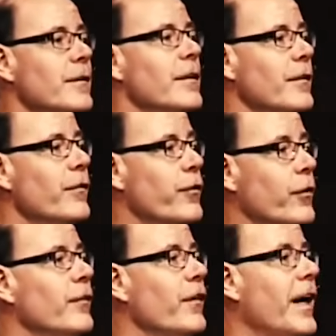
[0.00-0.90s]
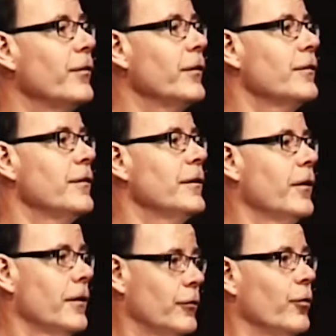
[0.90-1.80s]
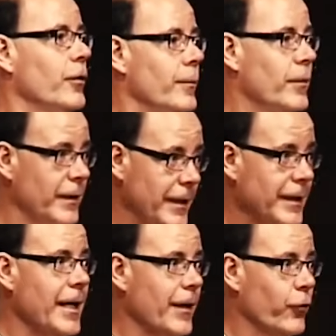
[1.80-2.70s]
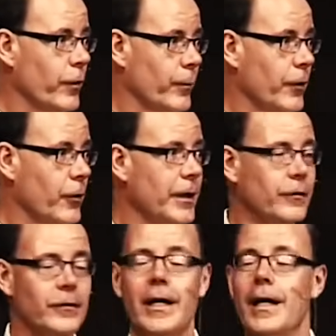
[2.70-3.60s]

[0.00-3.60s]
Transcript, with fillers: the 3,500 seat auditorium that he came from at Grace,